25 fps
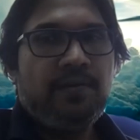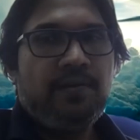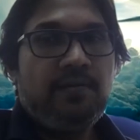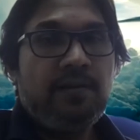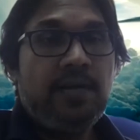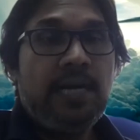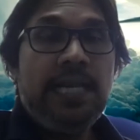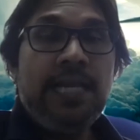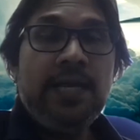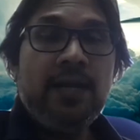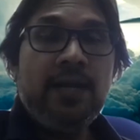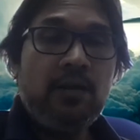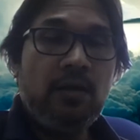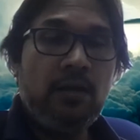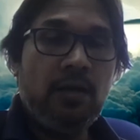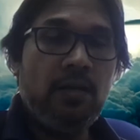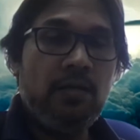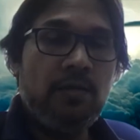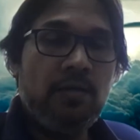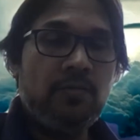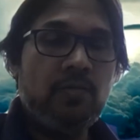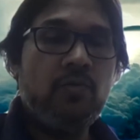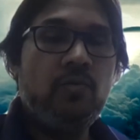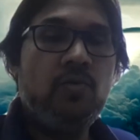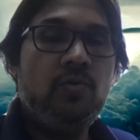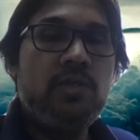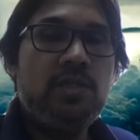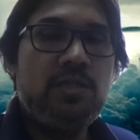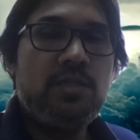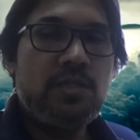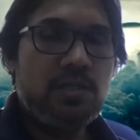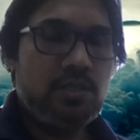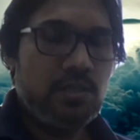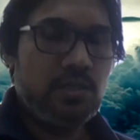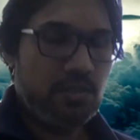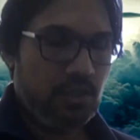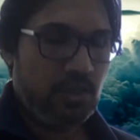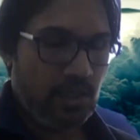Trillion Dollar
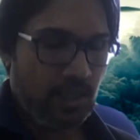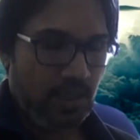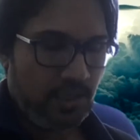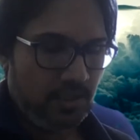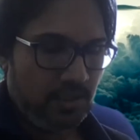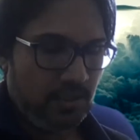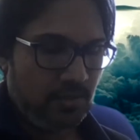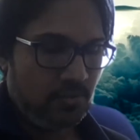Coach. Right?